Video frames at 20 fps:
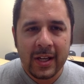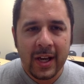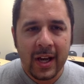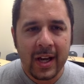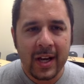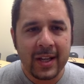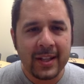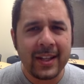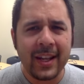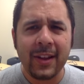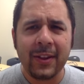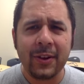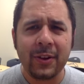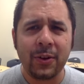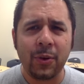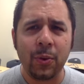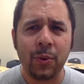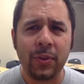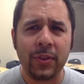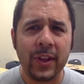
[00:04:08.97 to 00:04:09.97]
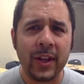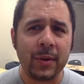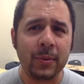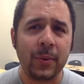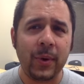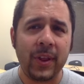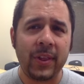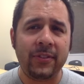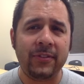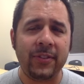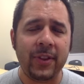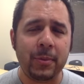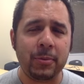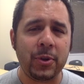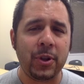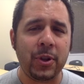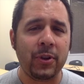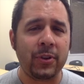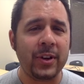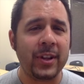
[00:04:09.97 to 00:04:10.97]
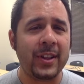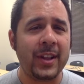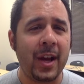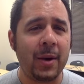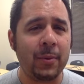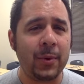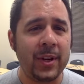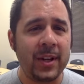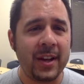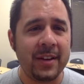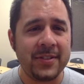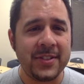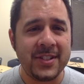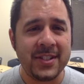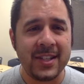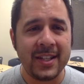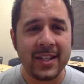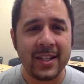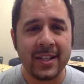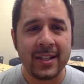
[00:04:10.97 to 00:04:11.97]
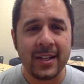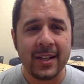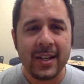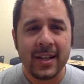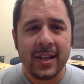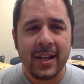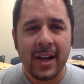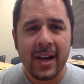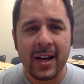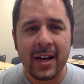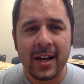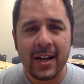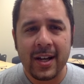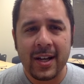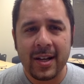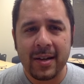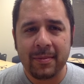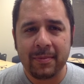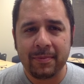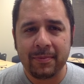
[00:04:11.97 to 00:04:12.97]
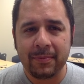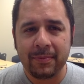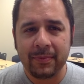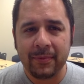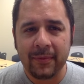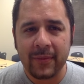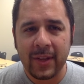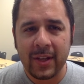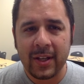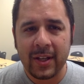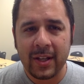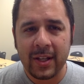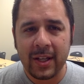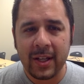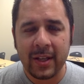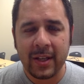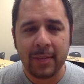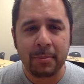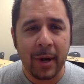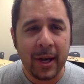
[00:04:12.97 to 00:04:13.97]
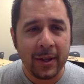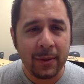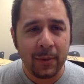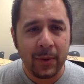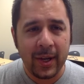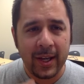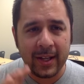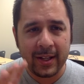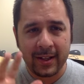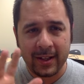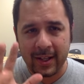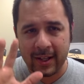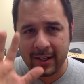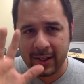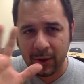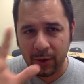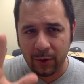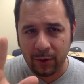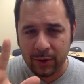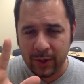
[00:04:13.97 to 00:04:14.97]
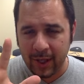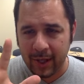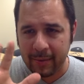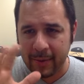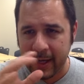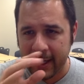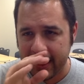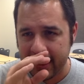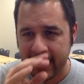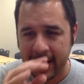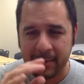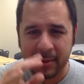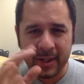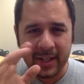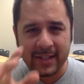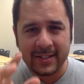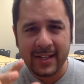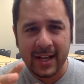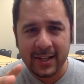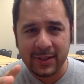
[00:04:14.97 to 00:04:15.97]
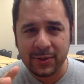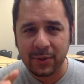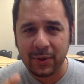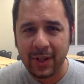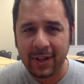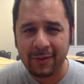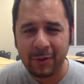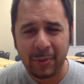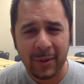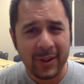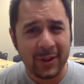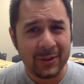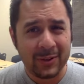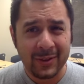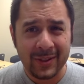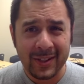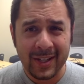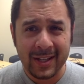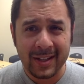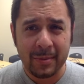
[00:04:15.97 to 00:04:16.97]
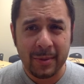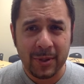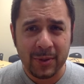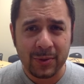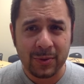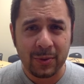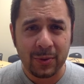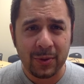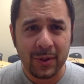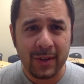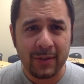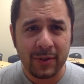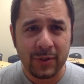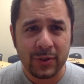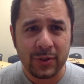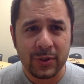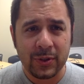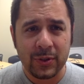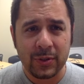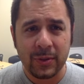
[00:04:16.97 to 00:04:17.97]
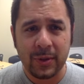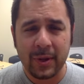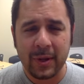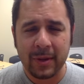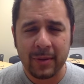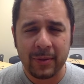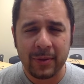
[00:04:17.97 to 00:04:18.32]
The other cool thing with flipped learning that we have seen, and by the way, the Club Academia, that's high school level, but they're doing it at the middle school level too.